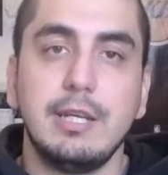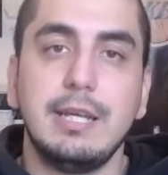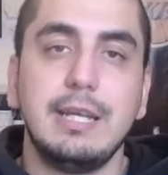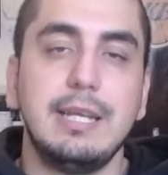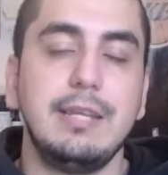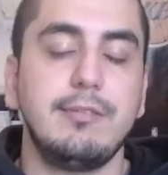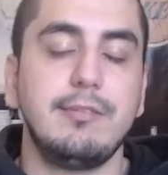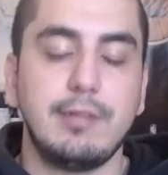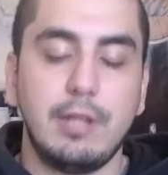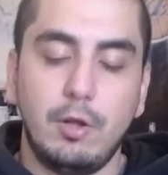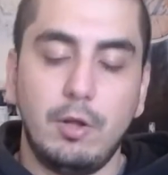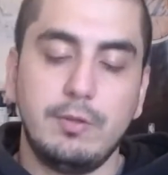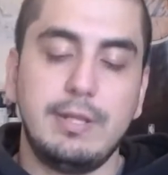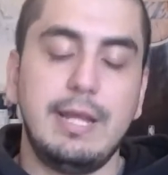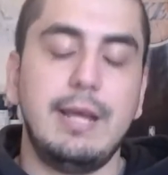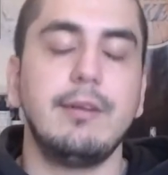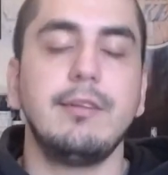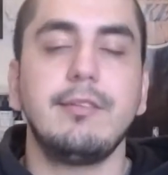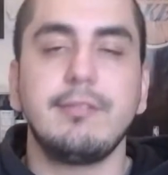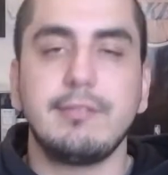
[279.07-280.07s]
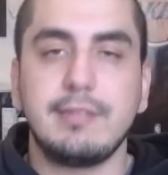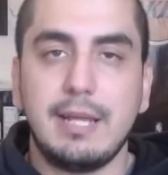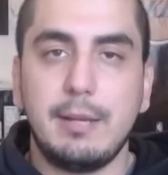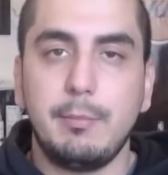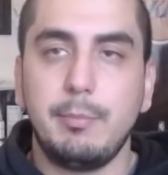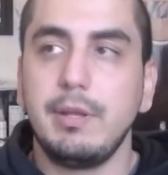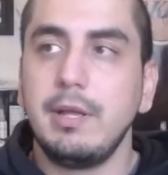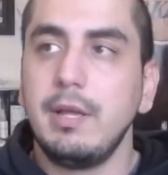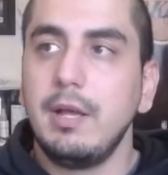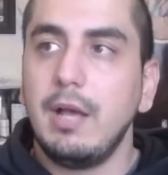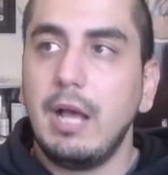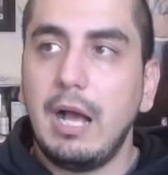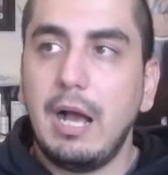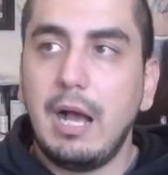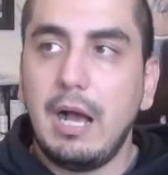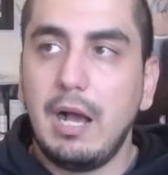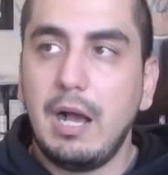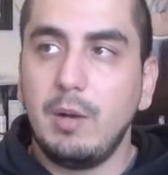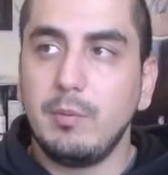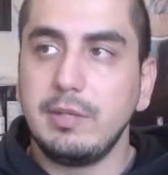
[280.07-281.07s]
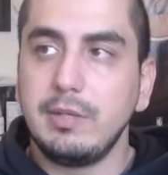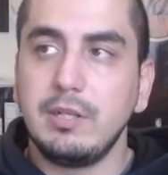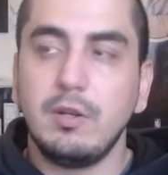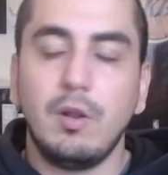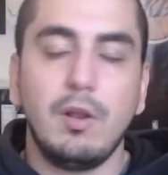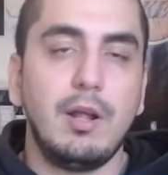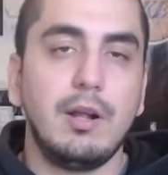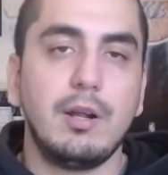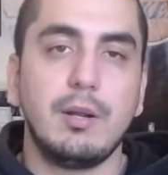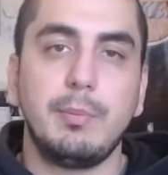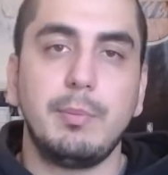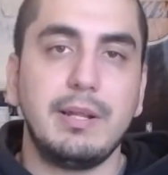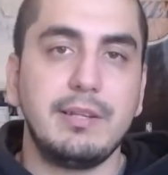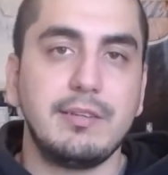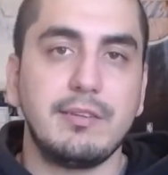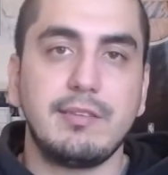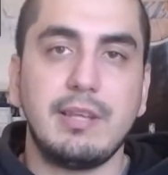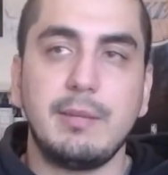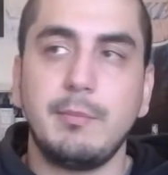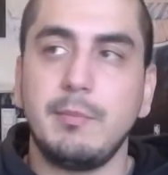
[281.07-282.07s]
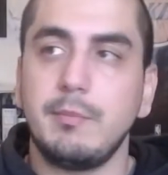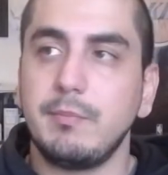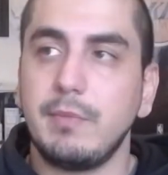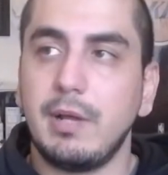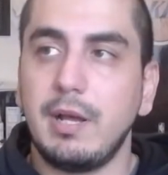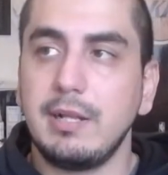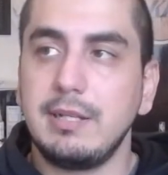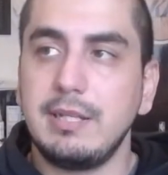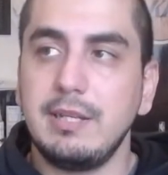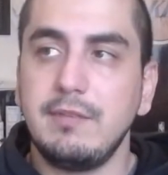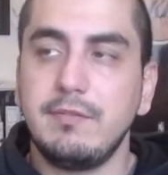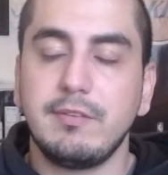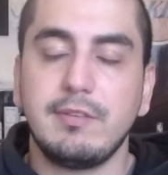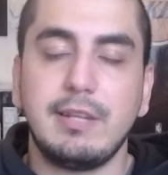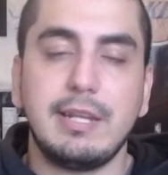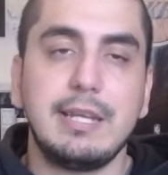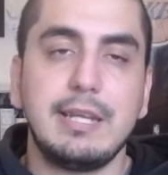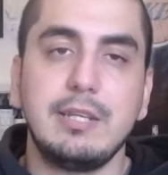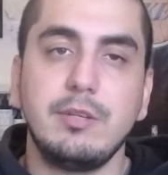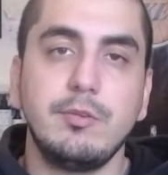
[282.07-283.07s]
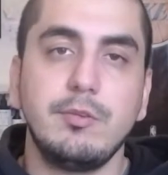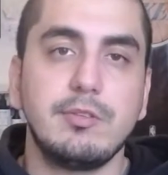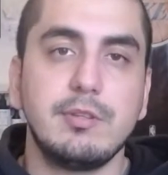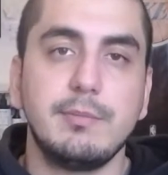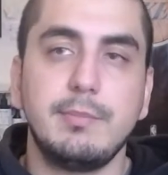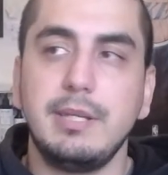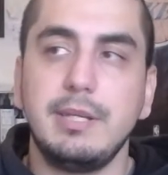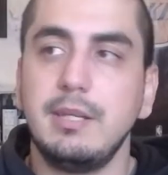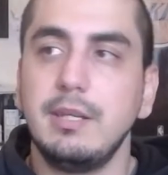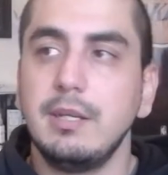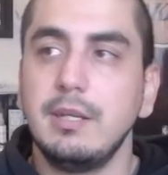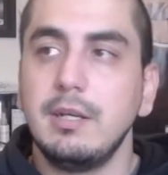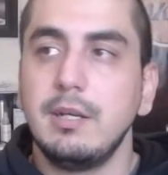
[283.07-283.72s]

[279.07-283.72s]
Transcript: He slowed down a step. He no longer plays the same defense like he used to be.